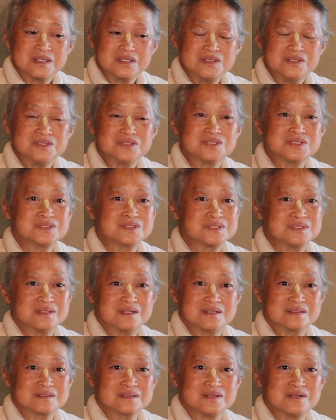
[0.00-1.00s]
you should
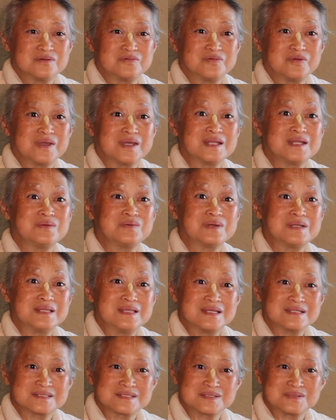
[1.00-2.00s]
not go for
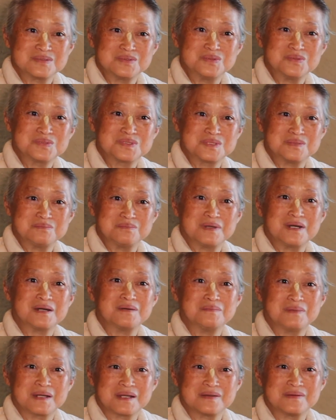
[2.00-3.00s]
anyone less than Uttam
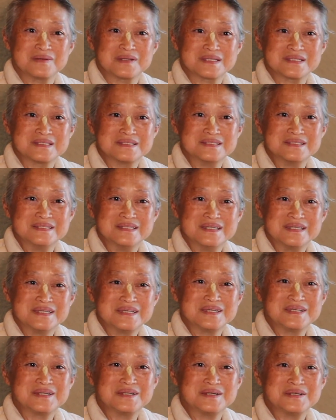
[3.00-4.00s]
Bhagavat,
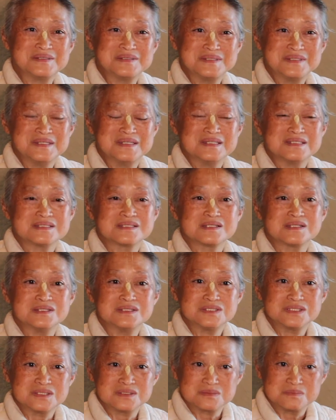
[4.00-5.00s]
you know? So
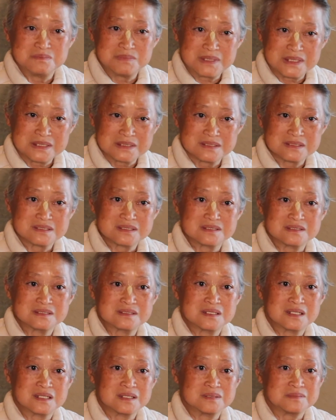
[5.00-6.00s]
you should meet
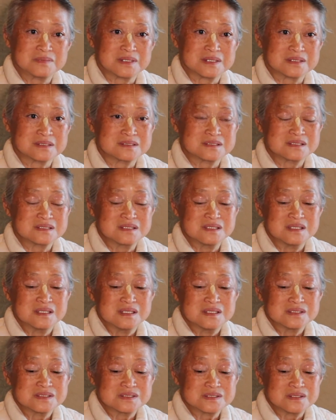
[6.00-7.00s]
Srila Maharaj.
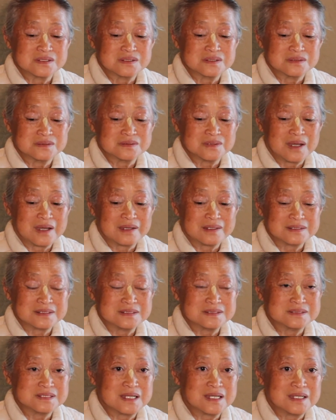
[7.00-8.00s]
So our
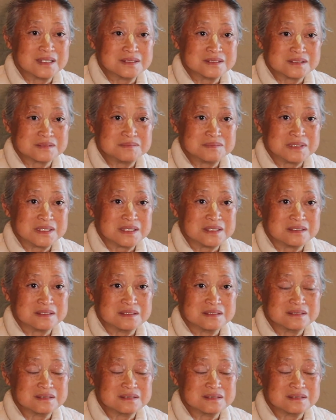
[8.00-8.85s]
desire to meet,